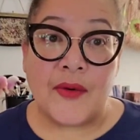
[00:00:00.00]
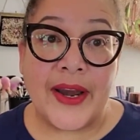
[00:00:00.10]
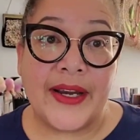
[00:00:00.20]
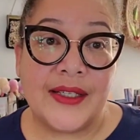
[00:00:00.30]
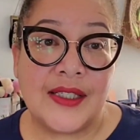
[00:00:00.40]

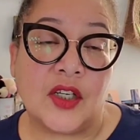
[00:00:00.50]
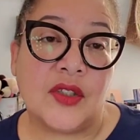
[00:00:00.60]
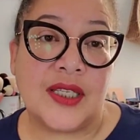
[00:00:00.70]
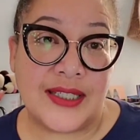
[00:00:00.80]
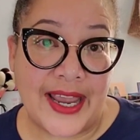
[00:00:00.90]
right, so
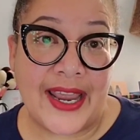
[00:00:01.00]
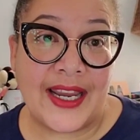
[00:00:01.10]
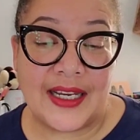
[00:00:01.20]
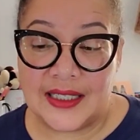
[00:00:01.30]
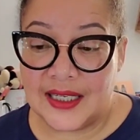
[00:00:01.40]

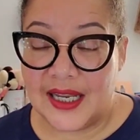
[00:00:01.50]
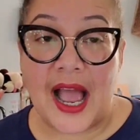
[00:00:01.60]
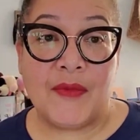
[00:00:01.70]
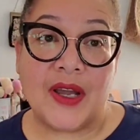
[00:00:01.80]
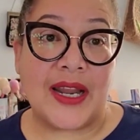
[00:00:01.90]
today
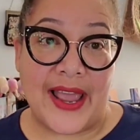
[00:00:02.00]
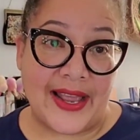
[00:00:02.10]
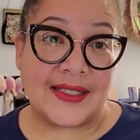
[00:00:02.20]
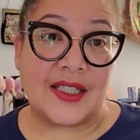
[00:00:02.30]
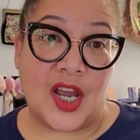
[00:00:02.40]
I'm gonna
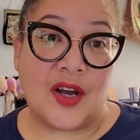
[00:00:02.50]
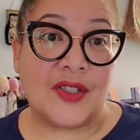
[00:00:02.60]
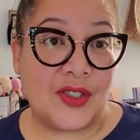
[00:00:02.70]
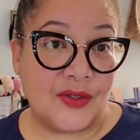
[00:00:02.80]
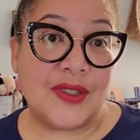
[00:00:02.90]
ask y'all
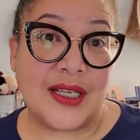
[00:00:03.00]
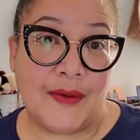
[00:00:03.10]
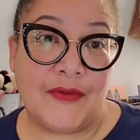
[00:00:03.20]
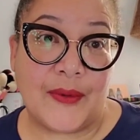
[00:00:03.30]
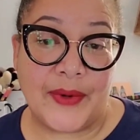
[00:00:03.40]
to do
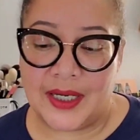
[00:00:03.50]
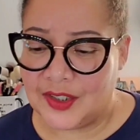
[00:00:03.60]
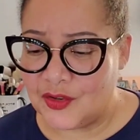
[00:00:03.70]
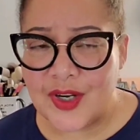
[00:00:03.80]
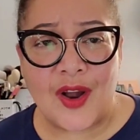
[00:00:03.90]
something for me,
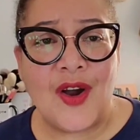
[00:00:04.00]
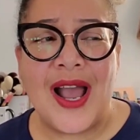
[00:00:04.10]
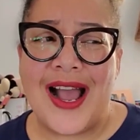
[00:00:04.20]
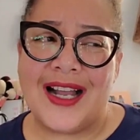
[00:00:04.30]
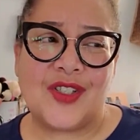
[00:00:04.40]
because, you know,
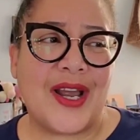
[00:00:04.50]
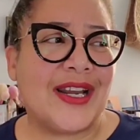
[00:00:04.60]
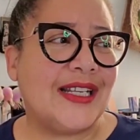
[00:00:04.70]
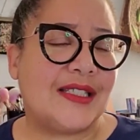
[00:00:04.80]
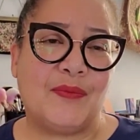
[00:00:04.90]
I try
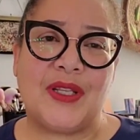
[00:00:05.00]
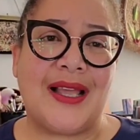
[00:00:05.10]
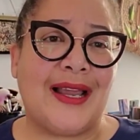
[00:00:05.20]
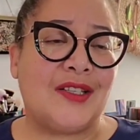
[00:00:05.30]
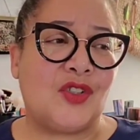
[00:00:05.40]
not to be
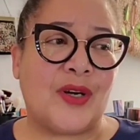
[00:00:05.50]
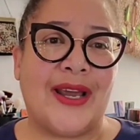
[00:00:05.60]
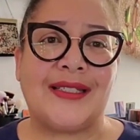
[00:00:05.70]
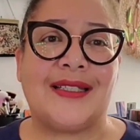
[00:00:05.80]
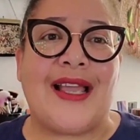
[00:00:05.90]
like
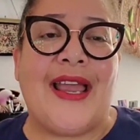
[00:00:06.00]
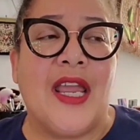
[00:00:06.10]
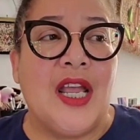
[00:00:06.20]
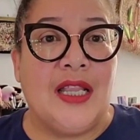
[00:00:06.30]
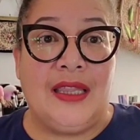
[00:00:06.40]
trying to like
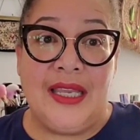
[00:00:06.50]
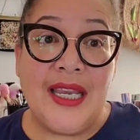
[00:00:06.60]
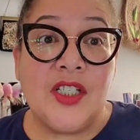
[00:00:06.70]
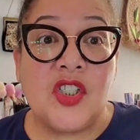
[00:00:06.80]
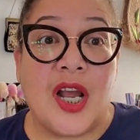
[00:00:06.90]

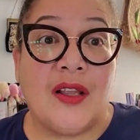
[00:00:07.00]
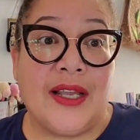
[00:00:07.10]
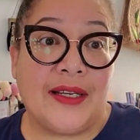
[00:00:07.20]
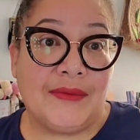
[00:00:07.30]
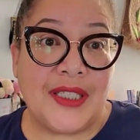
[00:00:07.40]
lead y'all
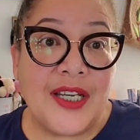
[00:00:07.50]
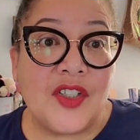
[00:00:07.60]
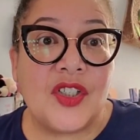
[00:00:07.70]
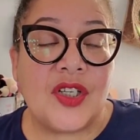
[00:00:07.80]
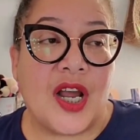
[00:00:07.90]
like I'm
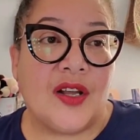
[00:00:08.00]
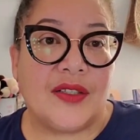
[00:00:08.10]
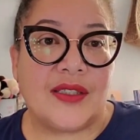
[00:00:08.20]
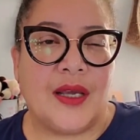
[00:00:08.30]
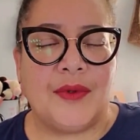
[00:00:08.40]
teaching y'all or
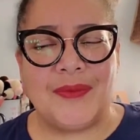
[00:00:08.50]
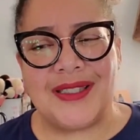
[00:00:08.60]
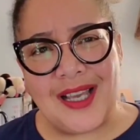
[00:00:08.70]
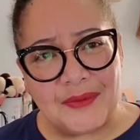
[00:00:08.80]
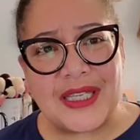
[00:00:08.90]
something, but
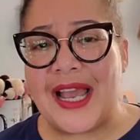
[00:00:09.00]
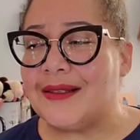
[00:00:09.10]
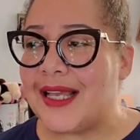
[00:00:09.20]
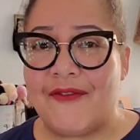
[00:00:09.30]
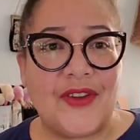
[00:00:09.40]

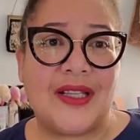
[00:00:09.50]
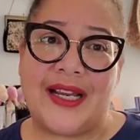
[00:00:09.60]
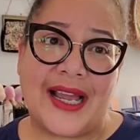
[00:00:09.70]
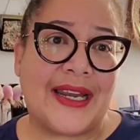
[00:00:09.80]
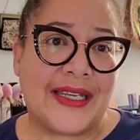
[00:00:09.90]
sometimes I feel
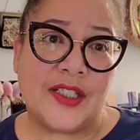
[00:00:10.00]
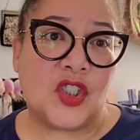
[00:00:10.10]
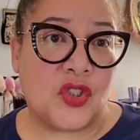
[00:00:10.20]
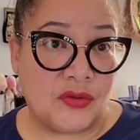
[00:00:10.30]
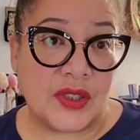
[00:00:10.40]
like I need to
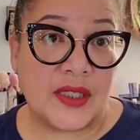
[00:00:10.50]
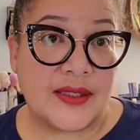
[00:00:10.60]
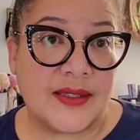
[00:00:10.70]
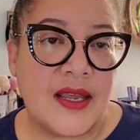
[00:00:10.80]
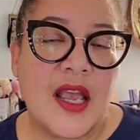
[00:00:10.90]
do
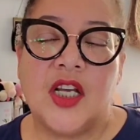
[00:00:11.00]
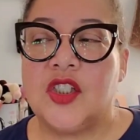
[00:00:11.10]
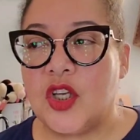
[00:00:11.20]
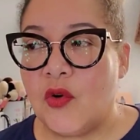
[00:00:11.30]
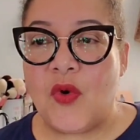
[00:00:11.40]
this.
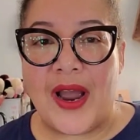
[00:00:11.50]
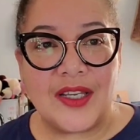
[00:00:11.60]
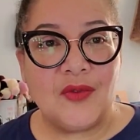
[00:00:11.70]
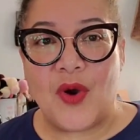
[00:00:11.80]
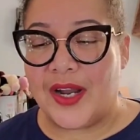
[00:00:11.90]
So while
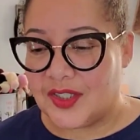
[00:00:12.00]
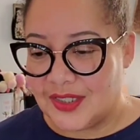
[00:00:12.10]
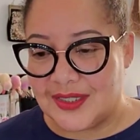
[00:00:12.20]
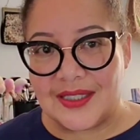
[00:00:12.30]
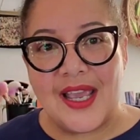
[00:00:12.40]
you're watching
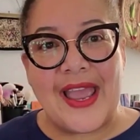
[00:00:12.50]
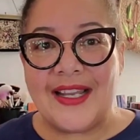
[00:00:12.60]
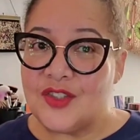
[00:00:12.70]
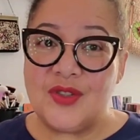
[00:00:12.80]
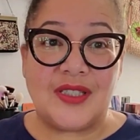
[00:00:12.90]
this,
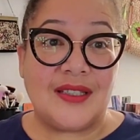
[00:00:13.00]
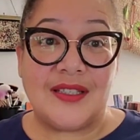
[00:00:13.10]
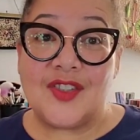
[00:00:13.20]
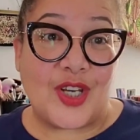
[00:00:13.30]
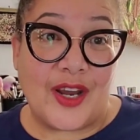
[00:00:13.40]
as you see
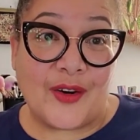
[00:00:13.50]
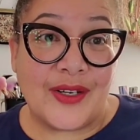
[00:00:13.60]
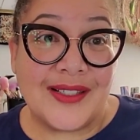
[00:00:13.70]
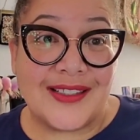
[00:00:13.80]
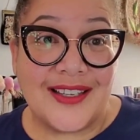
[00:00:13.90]
these
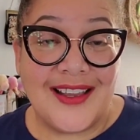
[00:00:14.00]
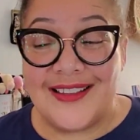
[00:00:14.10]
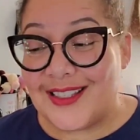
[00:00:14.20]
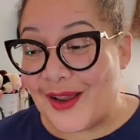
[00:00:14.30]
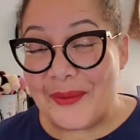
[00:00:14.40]
cherries,
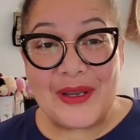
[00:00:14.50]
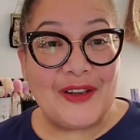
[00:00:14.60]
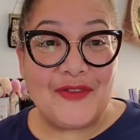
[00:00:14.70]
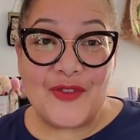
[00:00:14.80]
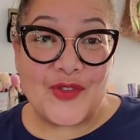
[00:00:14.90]
tell me
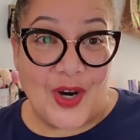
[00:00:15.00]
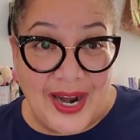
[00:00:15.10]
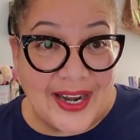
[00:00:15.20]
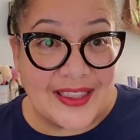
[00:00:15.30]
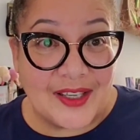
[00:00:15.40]
if you've
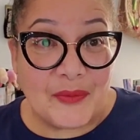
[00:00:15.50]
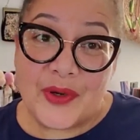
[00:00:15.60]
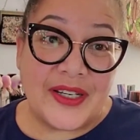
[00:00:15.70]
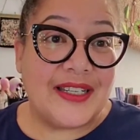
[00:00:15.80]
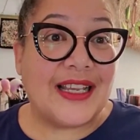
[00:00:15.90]
tried them.
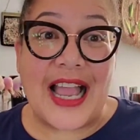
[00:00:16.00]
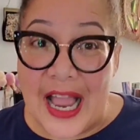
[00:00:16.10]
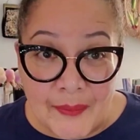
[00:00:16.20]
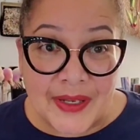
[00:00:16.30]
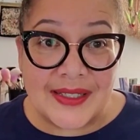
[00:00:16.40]
Put in the
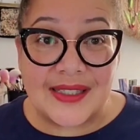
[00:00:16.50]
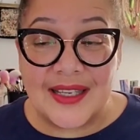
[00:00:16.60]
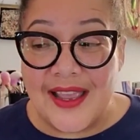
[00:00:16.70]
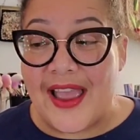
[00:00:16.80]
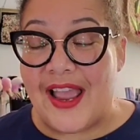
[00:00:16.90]
comments,
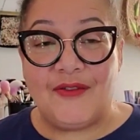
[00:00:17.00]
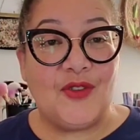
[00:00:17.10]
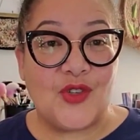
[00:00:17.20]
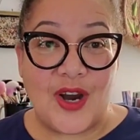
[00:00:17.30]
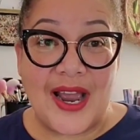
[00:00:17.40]
have you
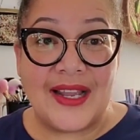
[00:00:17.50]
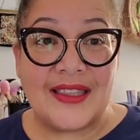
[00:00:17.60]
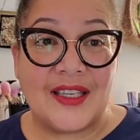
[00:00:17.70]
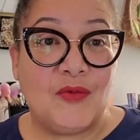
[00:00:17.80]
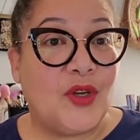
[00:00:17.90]
tried
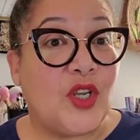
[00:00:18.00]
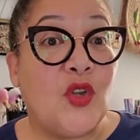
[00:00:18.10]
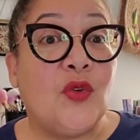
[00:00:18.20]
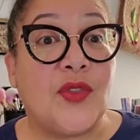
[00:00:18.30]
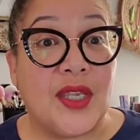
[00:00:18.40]
them? What do
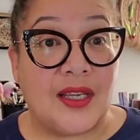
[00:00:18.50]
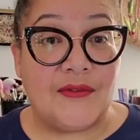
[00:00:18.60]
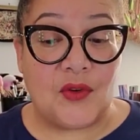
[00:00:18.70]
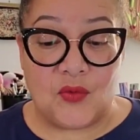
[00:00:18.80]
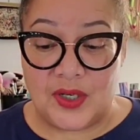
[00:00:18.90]
you think of
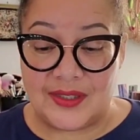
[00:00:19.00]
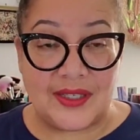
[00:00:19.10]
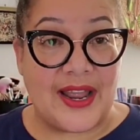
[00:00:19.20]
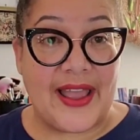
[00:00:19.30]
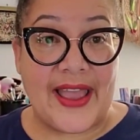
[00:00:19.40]
the ones
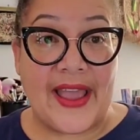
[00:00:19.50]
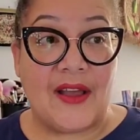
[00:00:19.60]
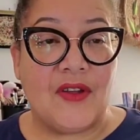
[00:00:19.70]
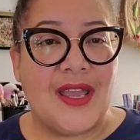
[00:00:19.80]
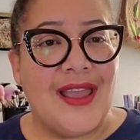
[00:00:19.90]
that I
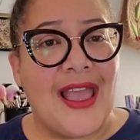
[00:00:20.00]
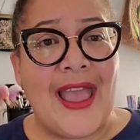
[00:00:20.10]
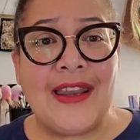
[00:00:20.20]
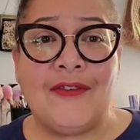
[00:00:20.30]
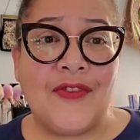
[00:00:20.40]
have?
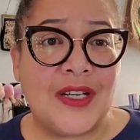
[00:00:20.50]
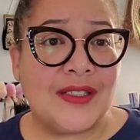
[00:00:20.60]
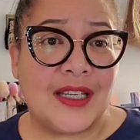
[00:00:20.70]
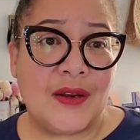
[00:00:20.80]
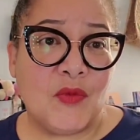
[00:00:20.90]
And if there's
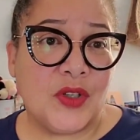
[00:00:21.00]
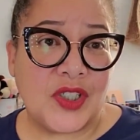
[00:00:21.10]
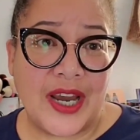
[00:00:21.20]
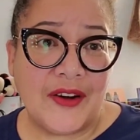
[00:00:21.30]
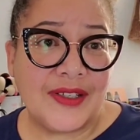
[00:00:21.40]
any more
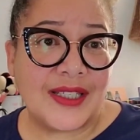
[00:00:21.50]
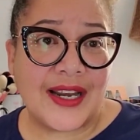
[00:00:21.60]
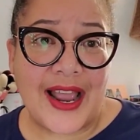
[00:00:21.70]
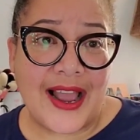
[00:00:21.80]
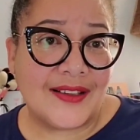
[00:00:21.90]
cherries that
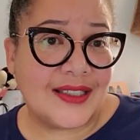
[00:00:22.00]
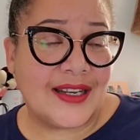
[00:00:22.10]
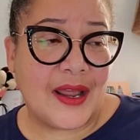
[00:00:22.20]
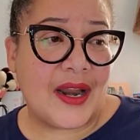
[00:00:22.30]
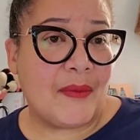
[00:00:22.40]
are out there
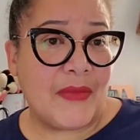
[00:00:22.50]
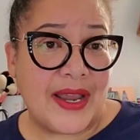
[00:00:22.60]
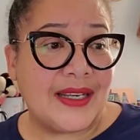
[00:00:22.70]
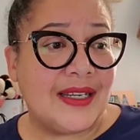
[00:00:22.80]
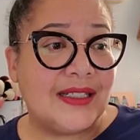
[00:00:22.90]
that I
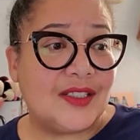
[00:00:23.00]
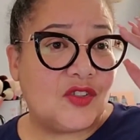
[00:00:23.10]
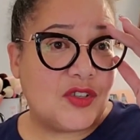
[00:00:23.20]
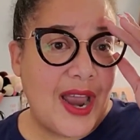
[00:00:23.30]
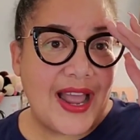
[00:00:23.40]
might need to
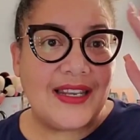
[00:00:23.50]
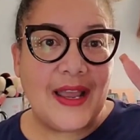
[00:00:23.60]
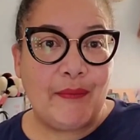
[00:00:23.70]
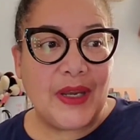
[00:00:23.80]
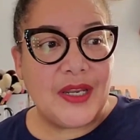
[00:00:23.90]
try,
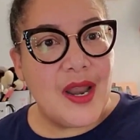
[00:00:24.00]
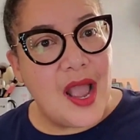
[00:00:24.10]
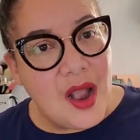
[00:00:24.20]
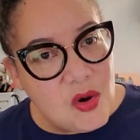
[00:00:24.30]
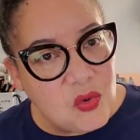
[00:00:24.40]
let me
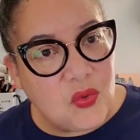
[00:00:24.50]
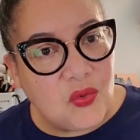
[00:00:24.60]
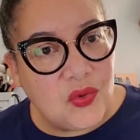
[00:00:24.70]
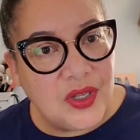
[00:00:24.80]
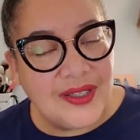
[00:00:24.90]
know.
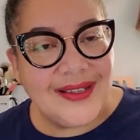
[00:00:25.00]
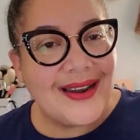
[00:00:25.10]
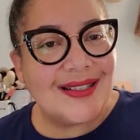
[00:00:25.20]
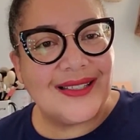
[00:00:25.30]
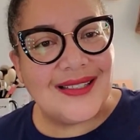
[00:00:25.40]

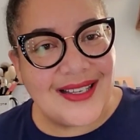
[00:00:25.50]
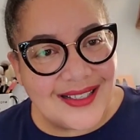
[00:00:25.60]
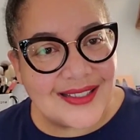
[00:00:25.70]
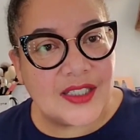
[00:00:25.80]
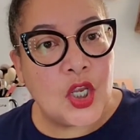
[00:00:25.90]
Let a
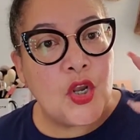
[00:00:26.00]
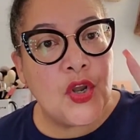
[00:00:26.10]
sis